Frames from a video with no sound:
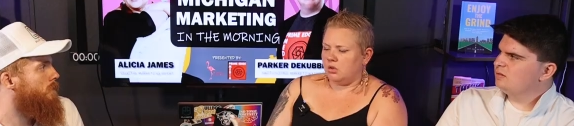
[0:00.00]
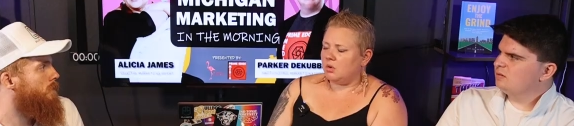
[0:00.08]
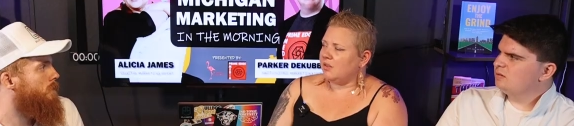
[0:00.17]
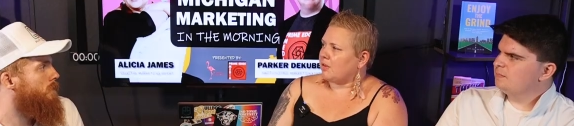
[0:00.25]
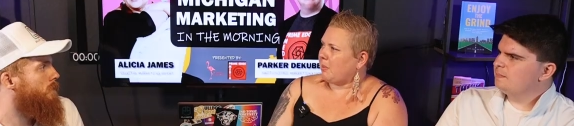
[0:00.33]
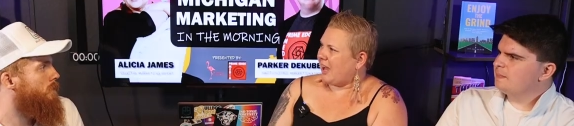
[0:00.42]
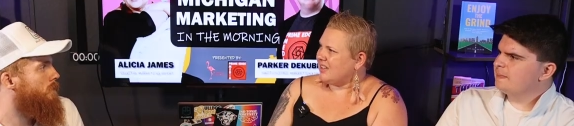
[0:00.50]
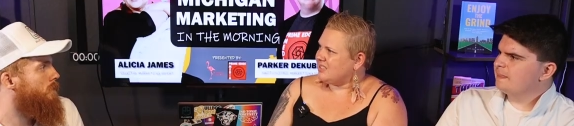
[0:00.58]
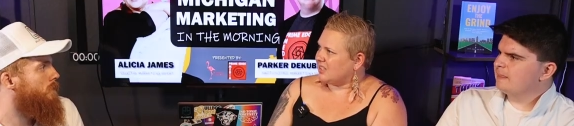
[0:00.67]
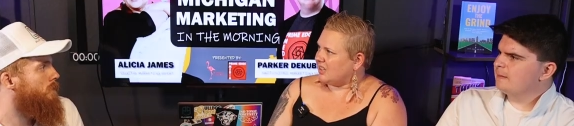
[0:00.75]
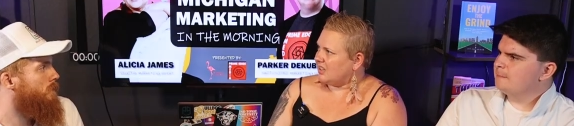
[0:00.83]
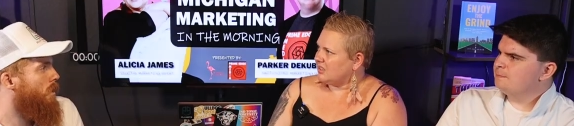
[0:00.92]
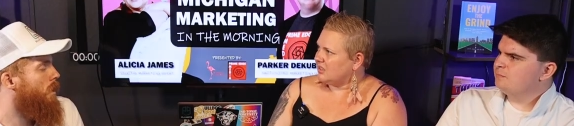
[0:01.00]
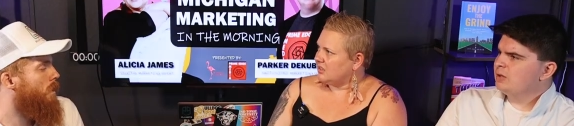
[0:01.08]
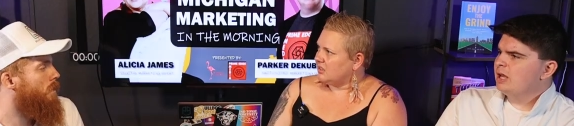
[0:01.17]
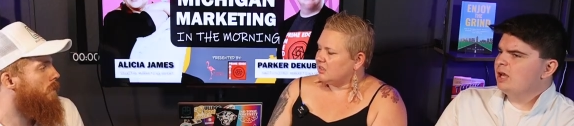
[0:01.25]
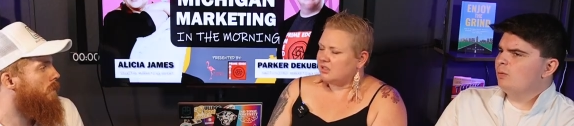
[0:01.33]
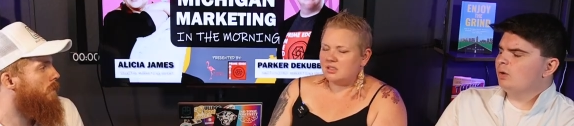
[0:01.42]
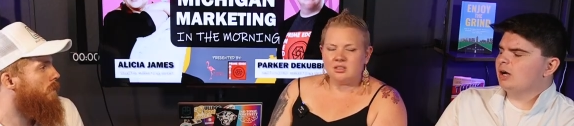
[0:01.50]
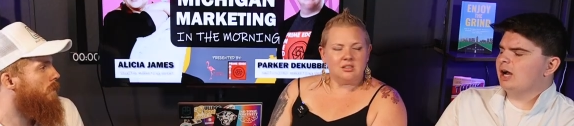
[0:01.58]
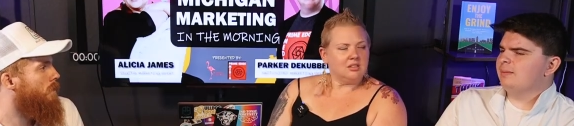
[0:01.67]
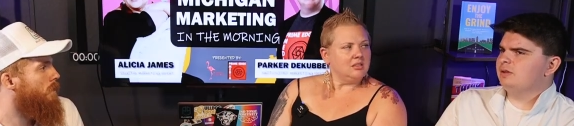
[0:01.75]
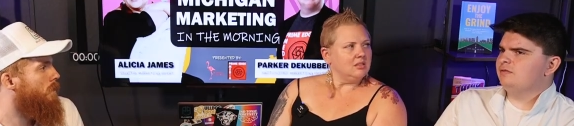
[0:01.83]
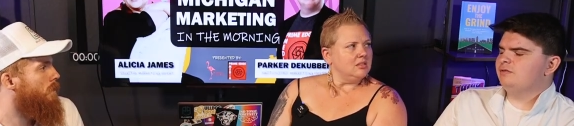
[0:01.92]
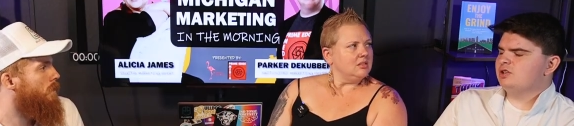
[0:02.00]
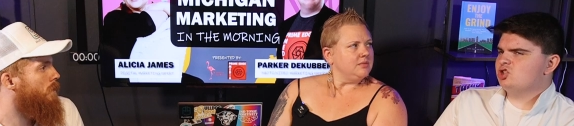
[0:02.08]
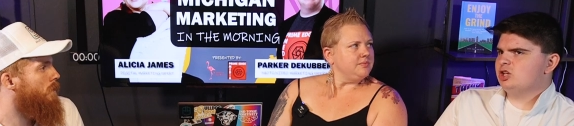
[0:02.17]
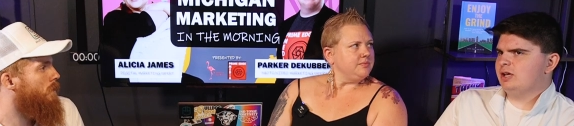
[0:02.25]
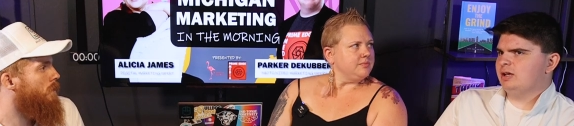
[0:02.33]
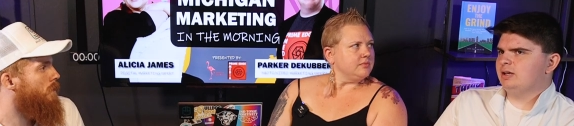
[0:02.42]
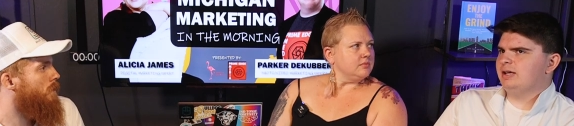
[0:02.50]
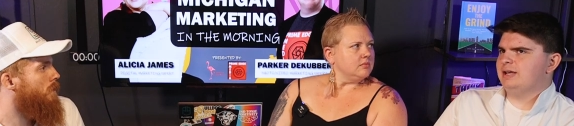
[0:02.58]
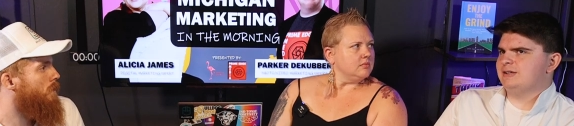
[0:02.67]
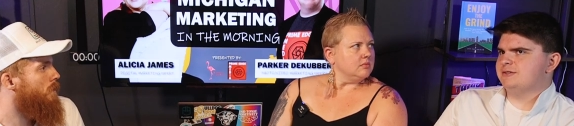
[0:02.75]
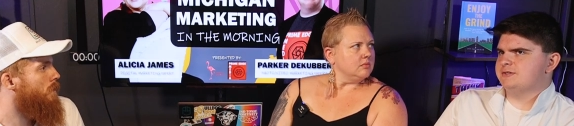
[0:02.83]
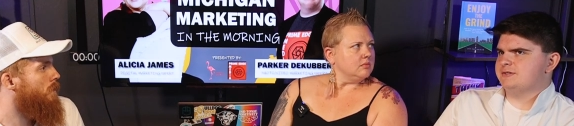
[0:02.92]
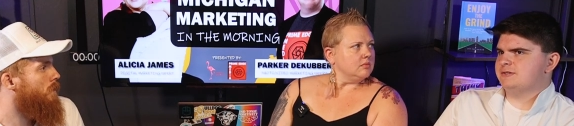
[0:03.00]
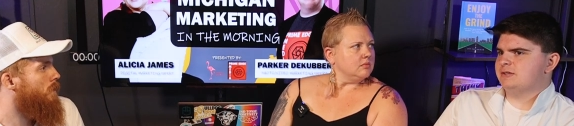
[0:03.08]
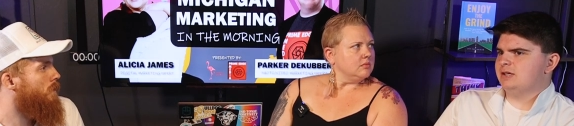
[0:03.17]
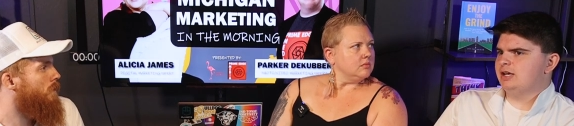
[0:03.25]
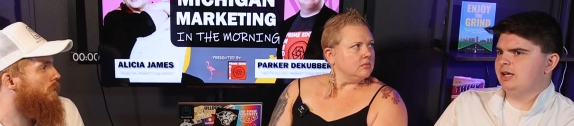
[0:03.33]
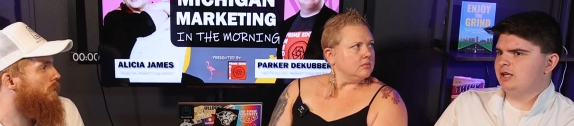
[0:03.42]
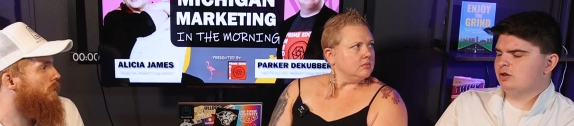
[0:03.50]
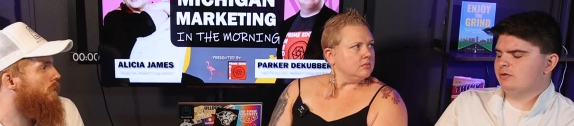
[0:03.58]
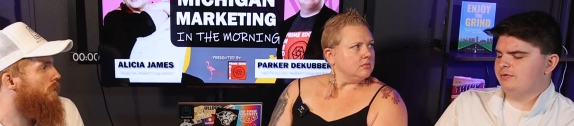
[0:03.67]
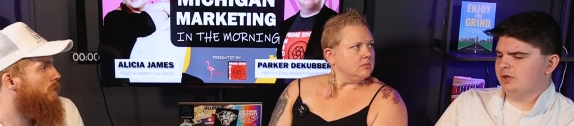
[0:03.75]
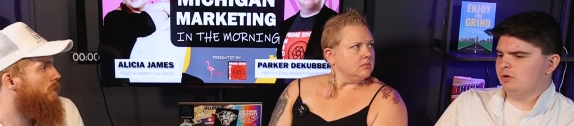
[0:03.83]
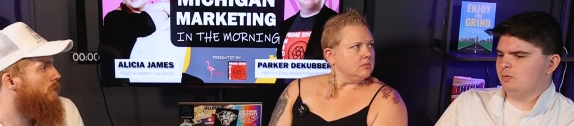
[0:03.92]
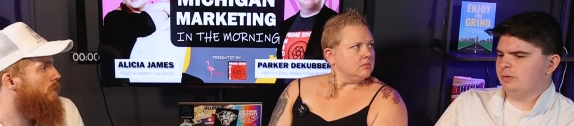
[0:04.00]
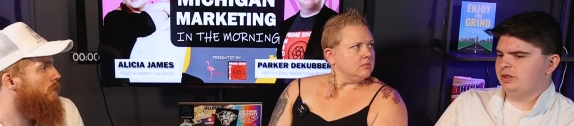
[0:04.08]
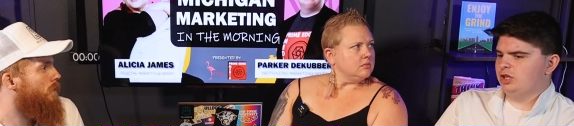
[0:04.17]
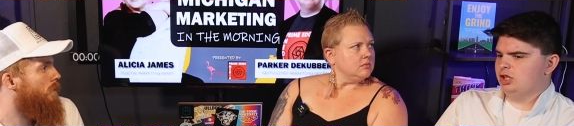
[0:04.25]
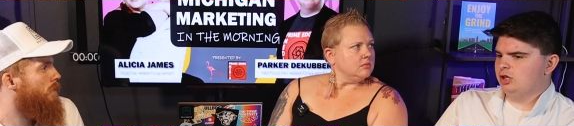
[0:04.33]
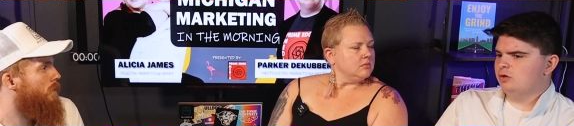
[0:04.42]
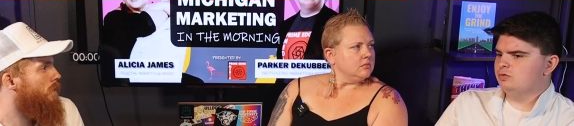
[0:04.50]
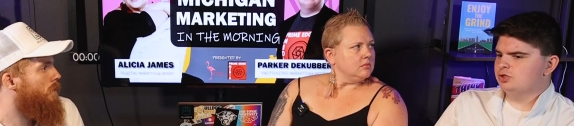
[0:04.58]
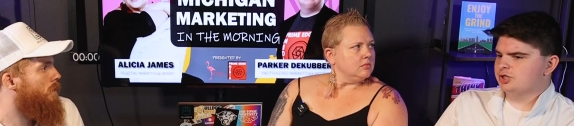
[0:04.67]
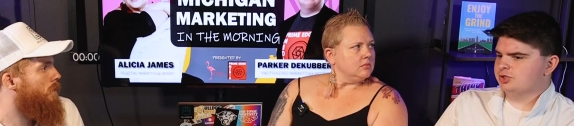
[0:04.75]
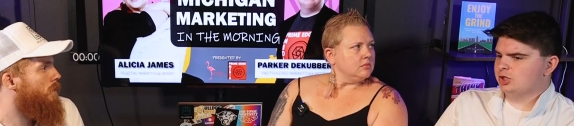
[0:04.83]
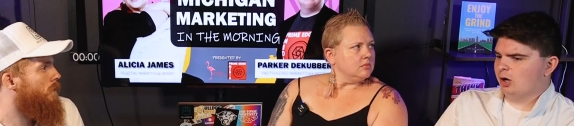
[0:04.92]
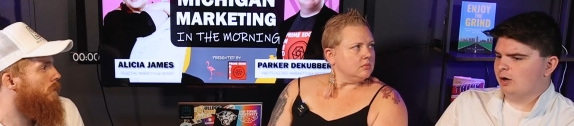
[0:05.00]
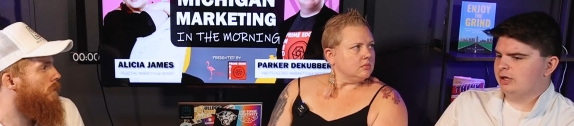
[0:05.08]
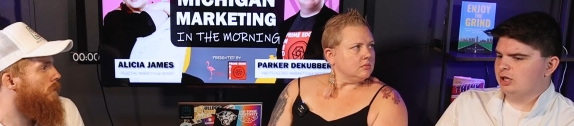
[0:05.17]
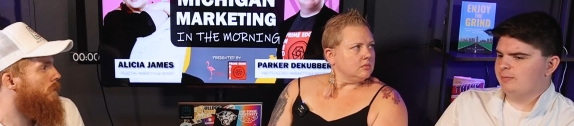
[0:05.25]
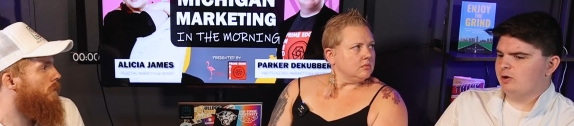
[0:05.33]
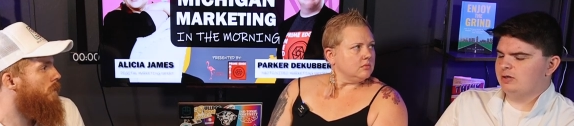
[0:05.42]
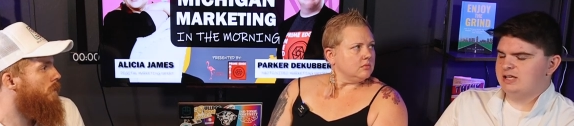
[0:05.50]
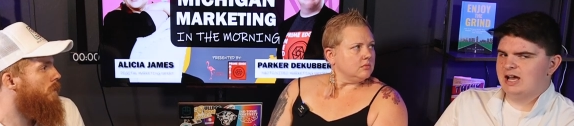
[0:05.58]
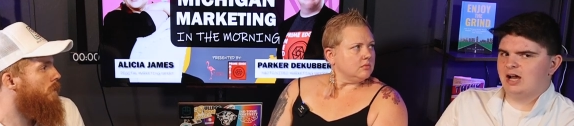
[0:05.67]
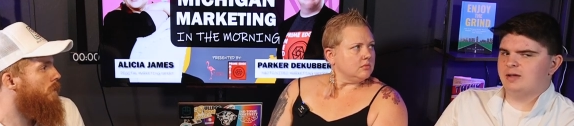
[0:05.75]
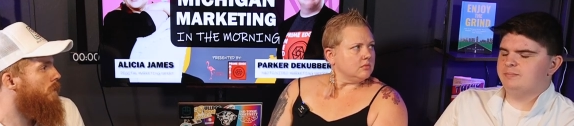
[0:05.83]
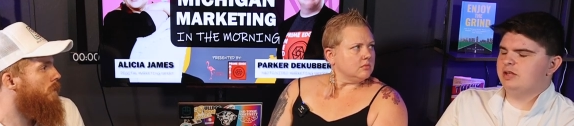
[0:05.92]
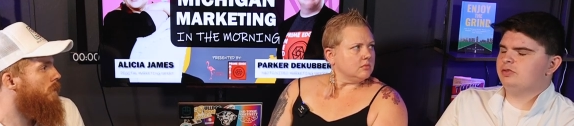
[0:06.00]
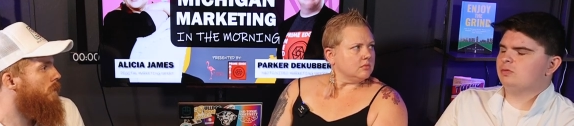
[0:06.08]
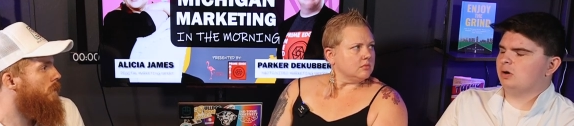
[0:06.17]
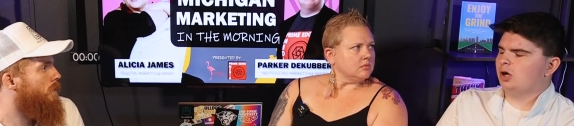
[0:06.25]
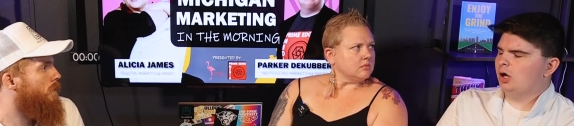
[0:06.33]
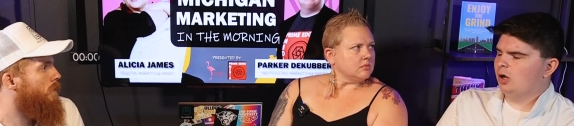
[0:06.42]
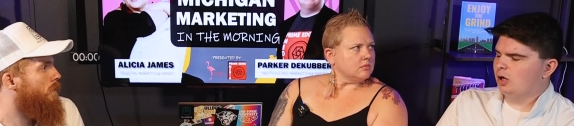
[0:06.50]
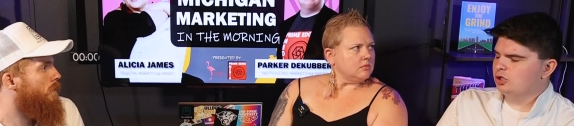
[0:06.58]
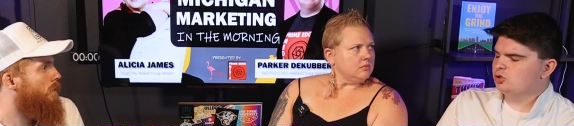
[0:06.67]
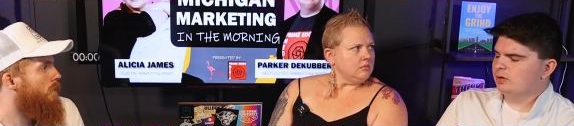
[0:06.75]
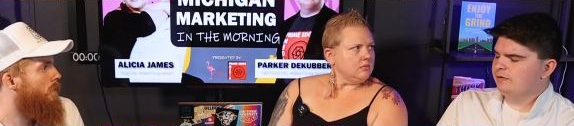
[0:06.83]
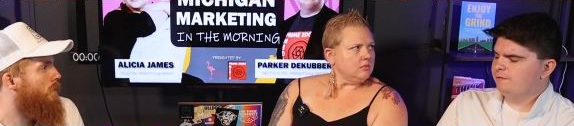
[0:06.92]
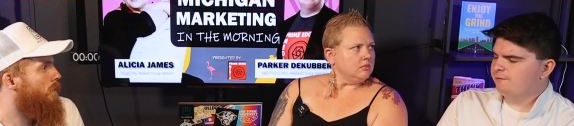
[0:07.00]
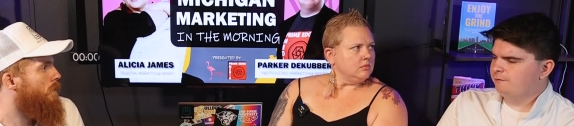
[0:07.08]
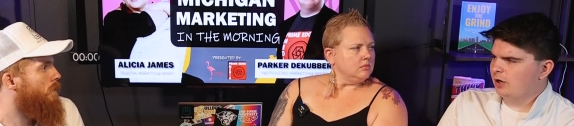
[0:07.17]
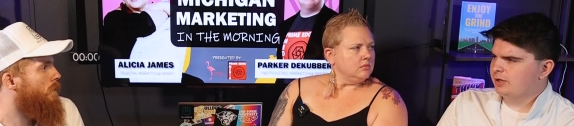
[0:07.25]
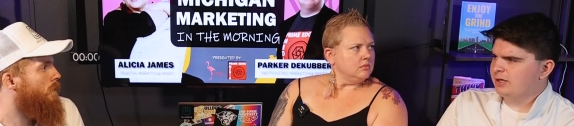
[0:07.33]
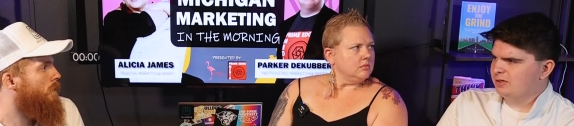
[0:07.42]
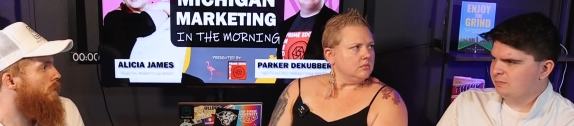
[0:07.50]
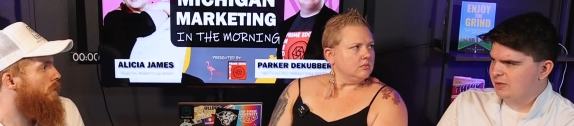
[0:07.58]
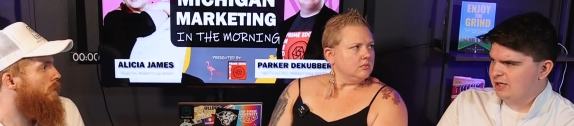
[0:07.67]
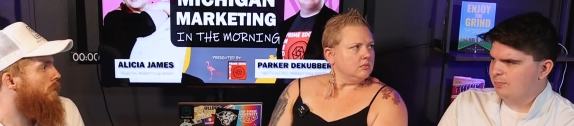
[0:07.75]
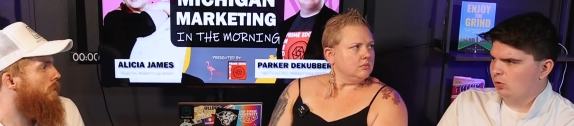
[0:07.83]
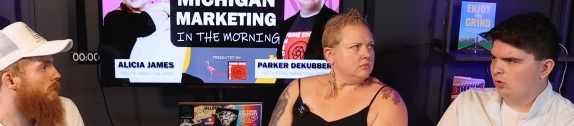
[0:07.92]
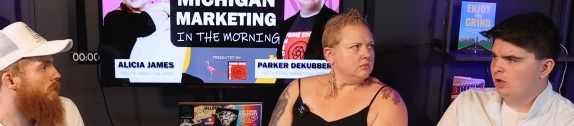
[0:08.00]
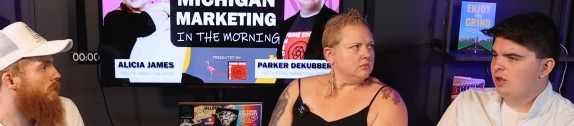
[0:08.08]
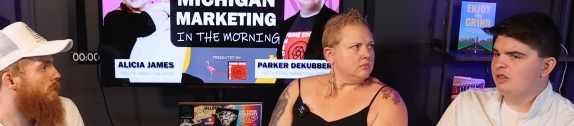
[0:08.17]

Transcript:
Speaker 1: you don't have capacity.
Speaker 2: And what I'm envisioning is an interview with you just talking about, yeah, I've been through a hundred fucking people.